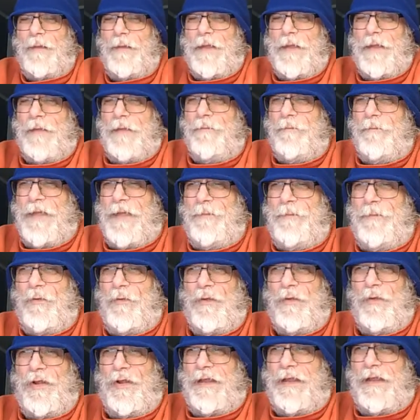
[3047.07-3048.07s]
I mean,
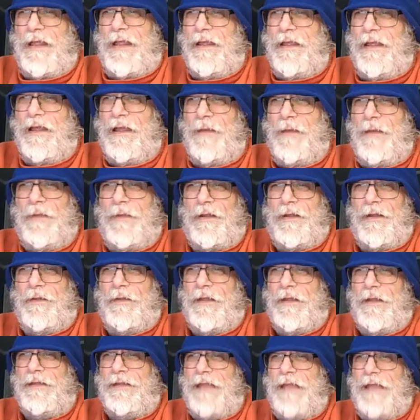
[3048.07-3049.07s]
people look at him, they're gonna
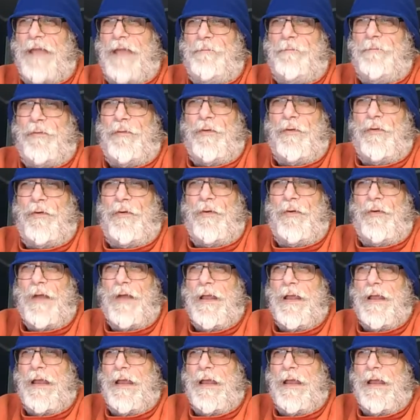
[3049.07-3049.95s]
think Deadpool,